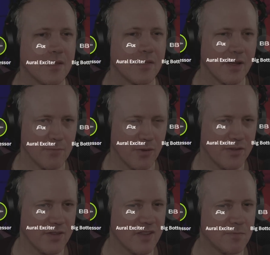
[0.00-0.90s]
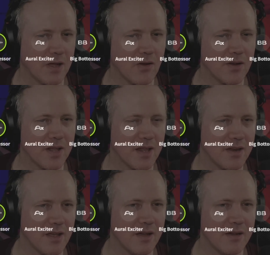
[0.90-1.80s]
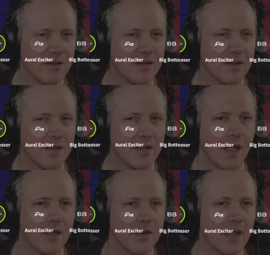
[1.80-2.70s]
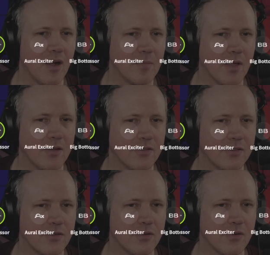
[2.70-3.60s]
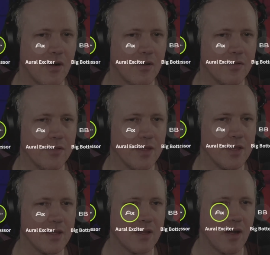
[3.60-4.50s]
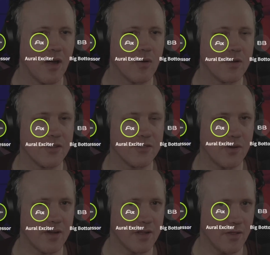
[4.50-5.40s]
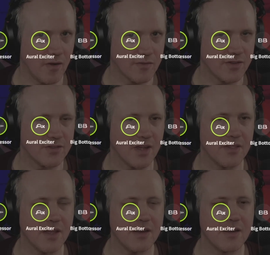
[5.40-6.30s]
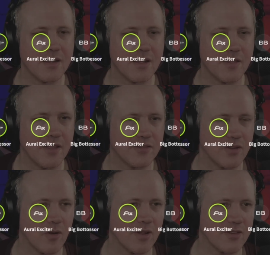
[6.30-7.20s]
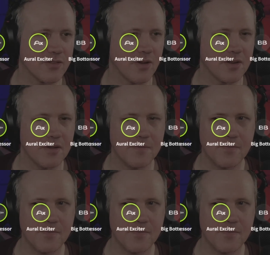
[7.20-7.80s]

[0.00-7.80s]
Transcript: The compressor is back on again now. And now I'm going to turn on the Aural Exciter. I've just done that. There's the Aural Exciter.